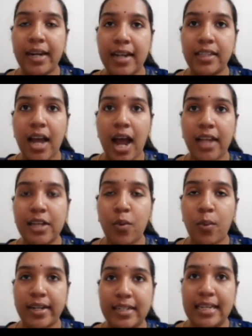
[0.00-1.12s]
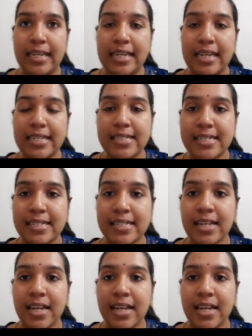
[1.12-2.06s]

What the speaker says: and the other one means